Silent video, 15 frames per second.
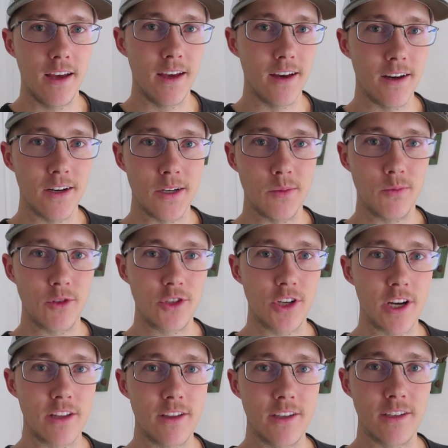um, which
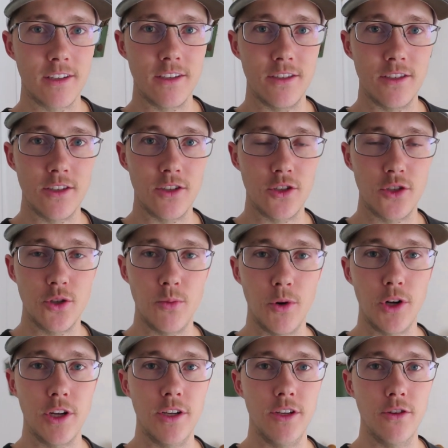I think is a
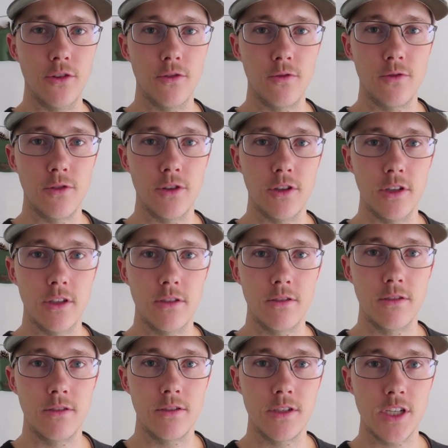super good deal for a
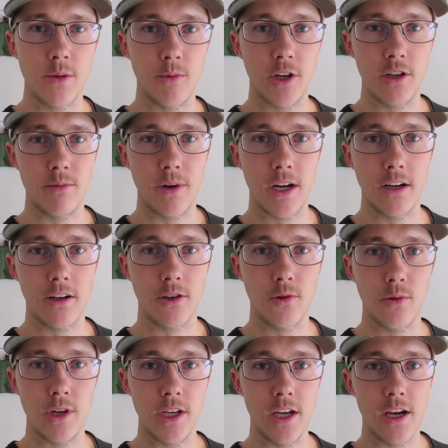semi-automatic
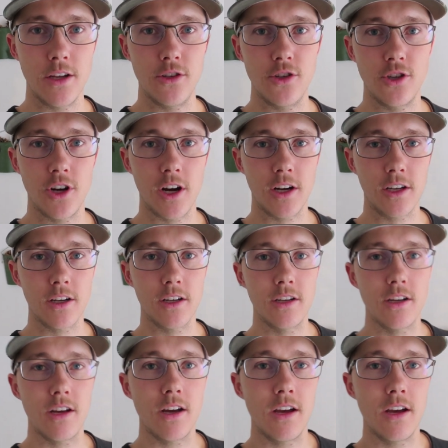20 gauge shotgun.